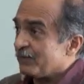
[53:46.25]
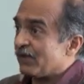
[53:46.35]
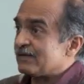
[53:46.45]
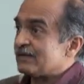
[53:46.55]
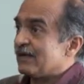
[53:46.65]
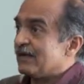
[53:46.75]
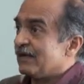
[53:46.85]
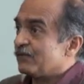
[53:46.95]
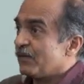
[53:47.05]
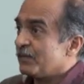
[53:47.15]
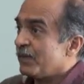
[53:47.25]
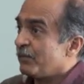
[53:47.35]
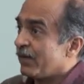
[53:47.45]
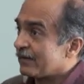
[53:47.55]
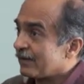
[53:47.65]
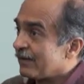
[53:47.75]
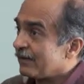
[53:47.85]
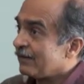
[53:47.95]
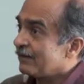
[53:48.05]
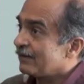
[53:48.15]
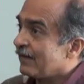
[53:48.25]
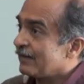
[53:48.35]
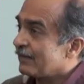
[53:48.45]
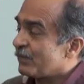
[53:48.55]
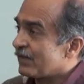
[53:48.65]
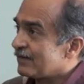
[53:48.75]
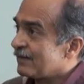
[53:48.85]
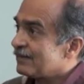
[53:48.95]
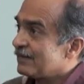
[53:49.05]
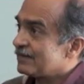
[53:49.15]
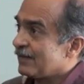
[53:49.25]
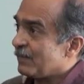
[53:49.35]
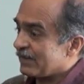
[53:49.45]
But still it will be better than the present system,